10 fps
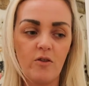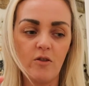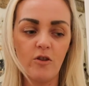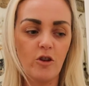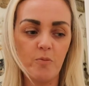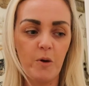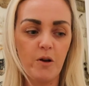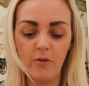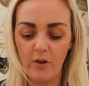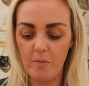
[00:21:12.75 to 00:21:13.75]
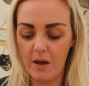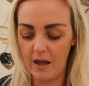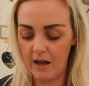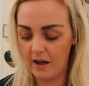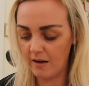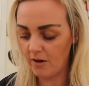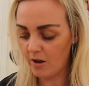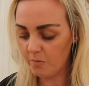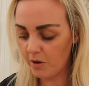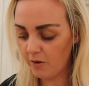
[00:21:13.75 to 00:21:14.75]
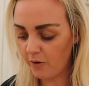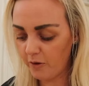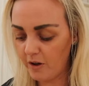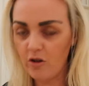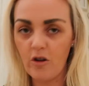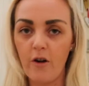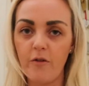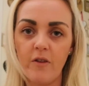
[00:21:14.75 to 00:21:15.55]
Such beautifully made, beautifully finished off.